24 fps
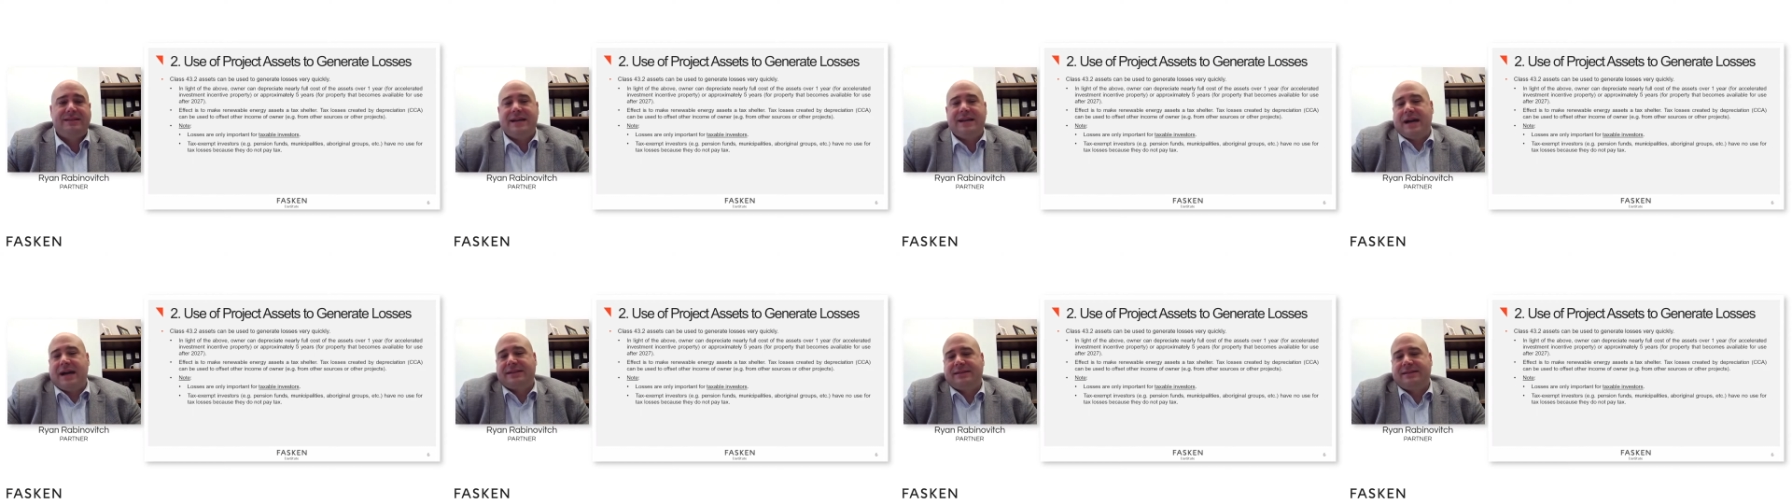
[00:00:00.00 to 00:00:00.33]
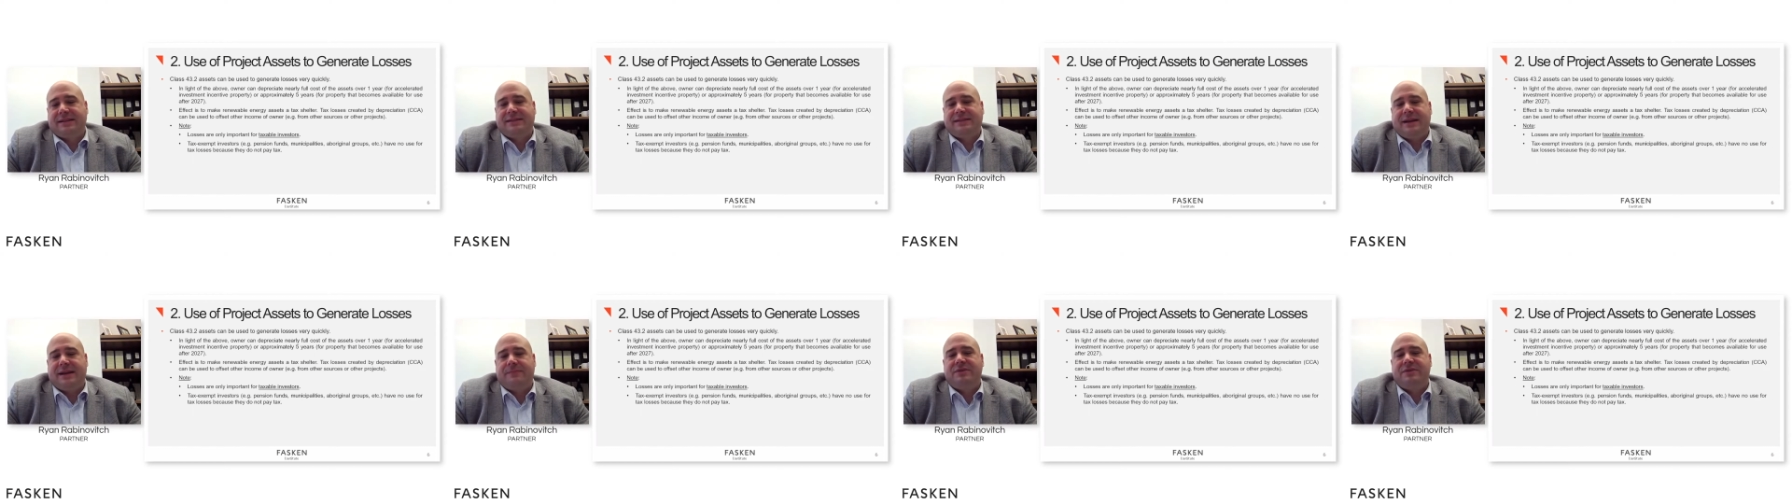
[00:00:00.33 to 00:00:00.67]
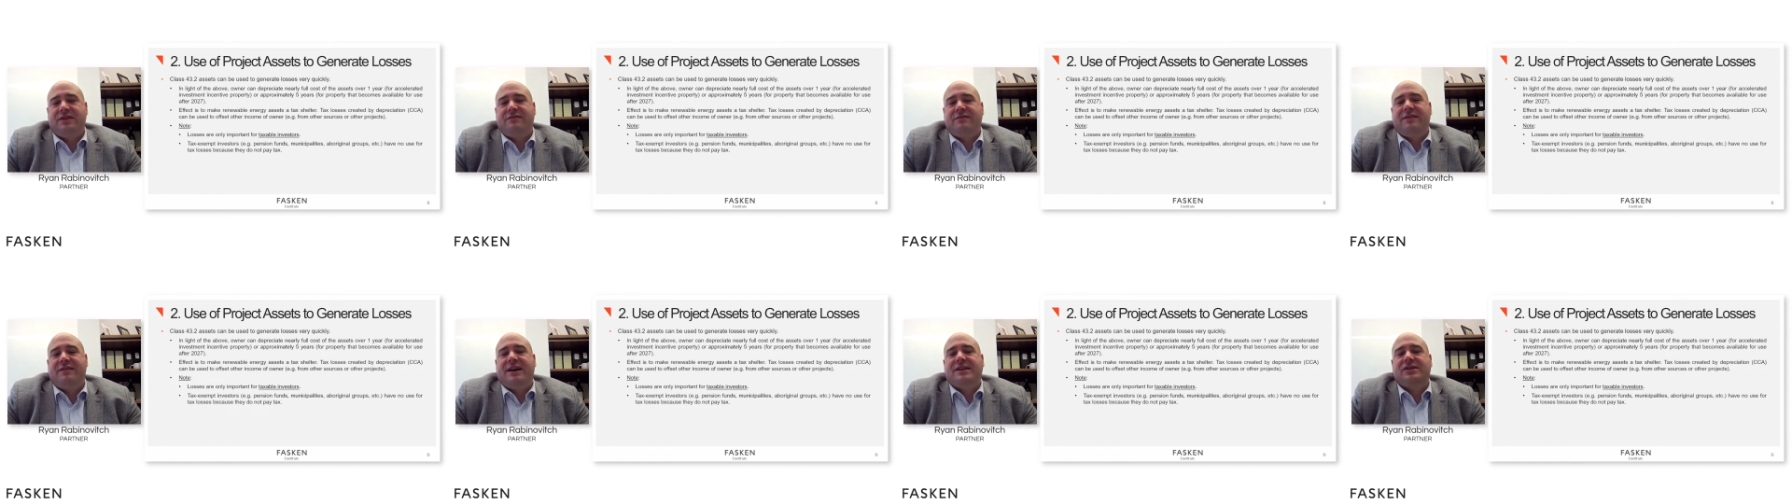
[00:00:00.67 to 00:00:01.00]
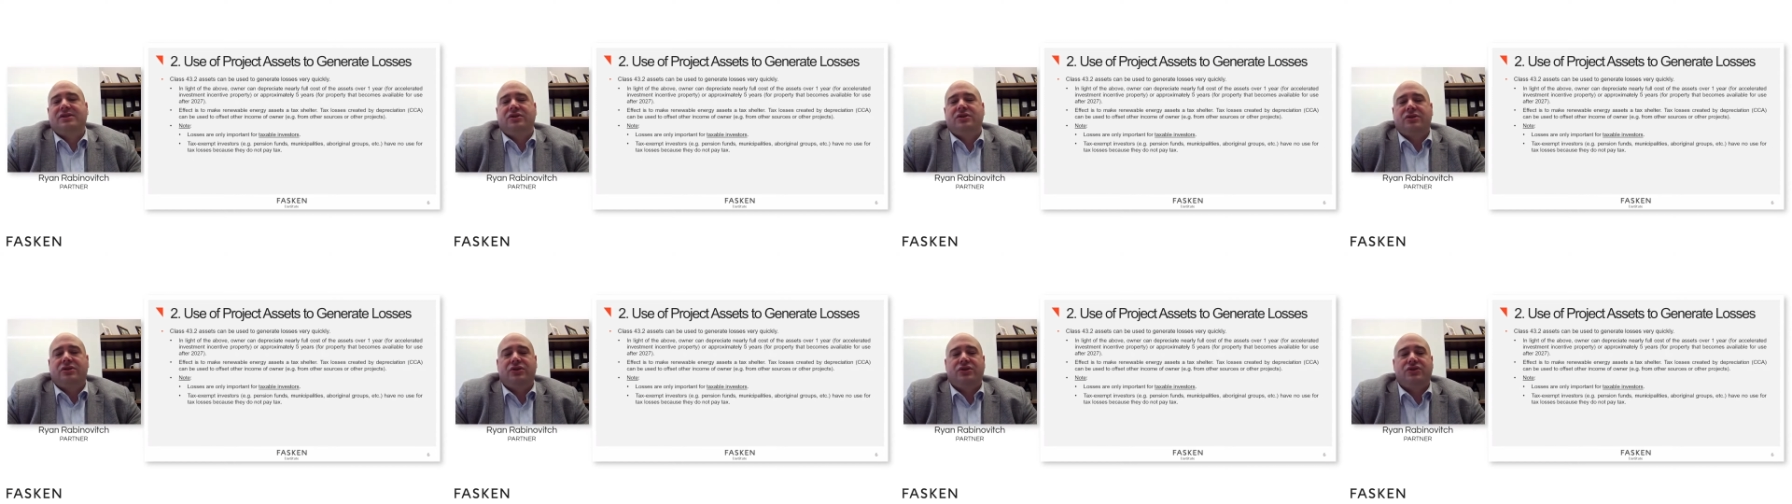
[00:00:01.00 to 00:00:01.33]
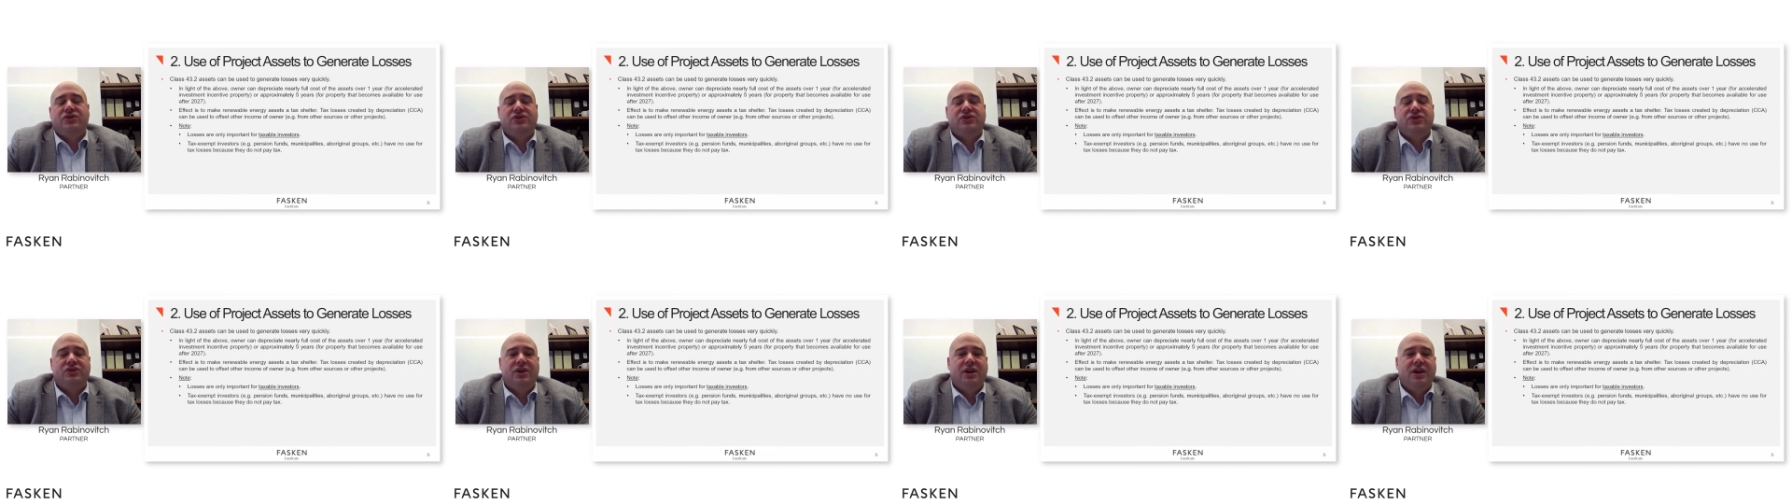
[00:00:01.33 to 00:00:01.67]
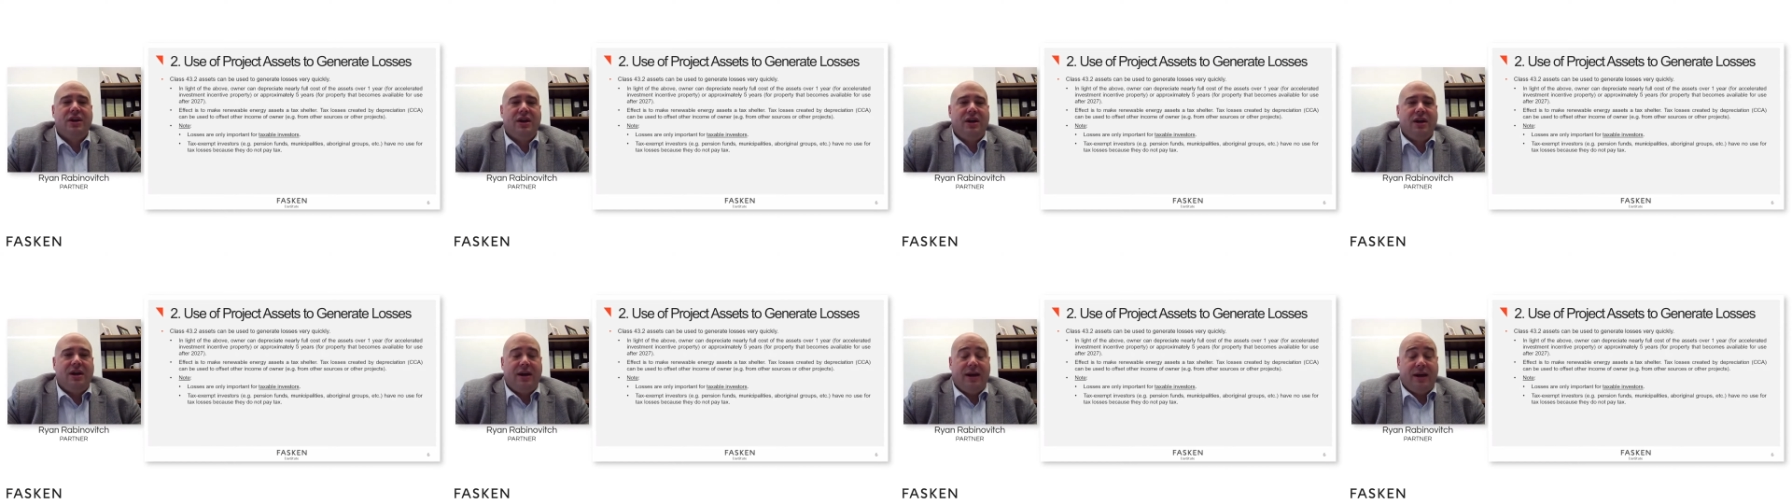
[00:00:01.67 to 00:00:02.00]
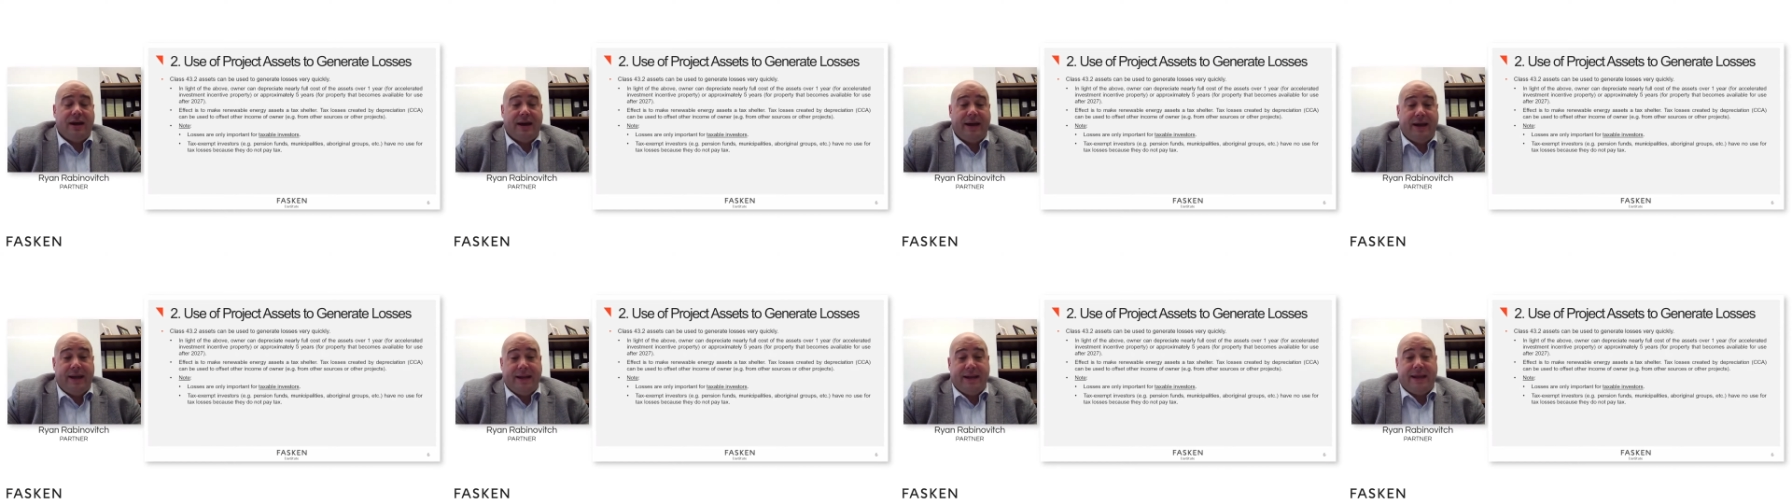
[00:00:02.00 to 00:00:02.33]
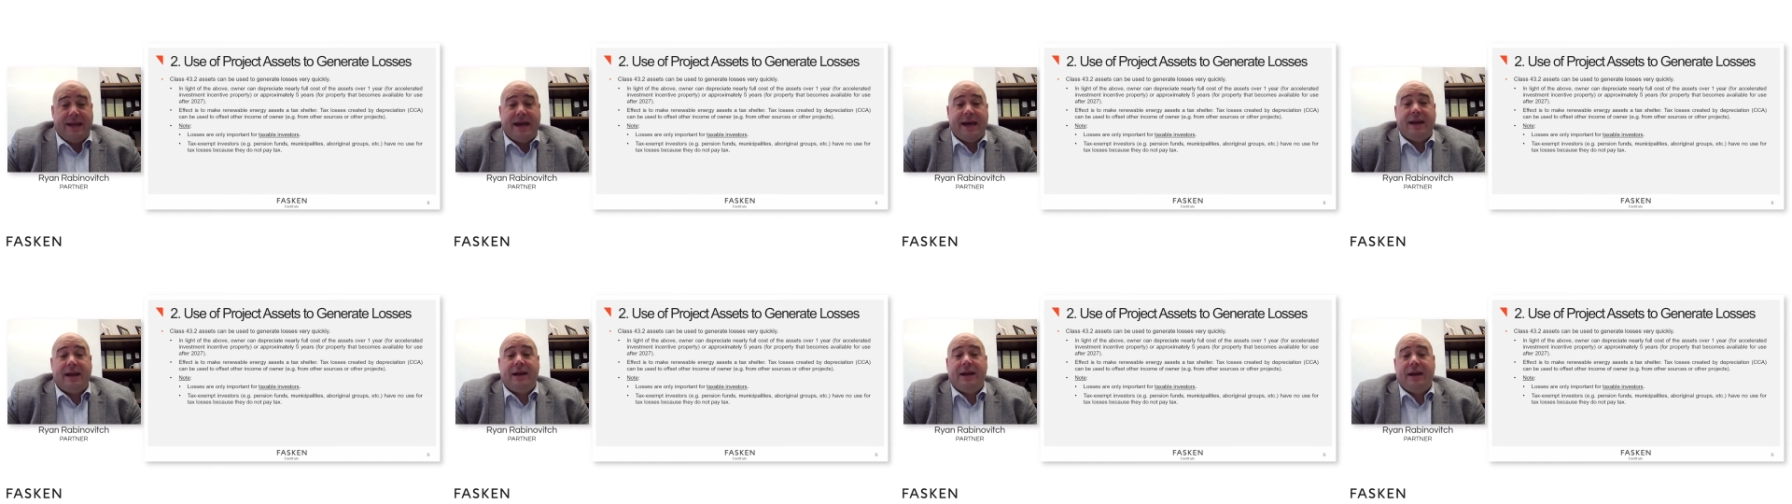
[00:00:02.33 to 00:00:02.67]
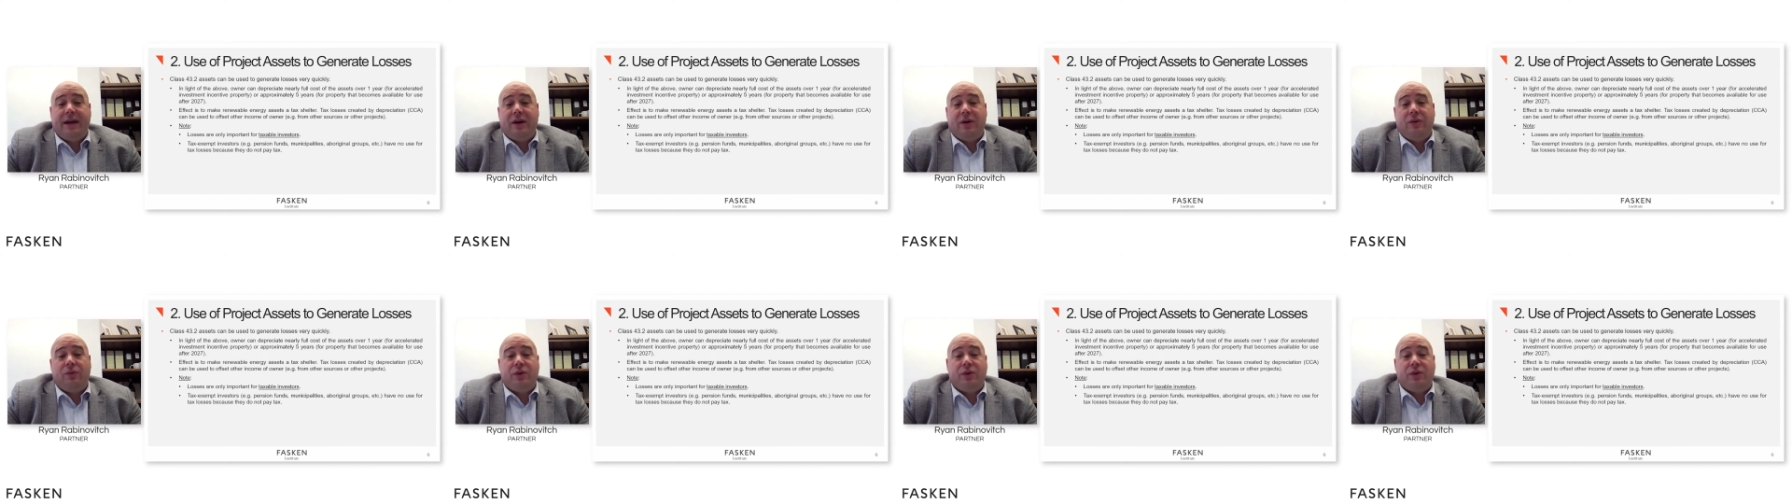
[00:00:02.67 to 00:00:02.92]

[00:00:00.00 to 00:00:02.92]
Tax-exempt investors in Canada,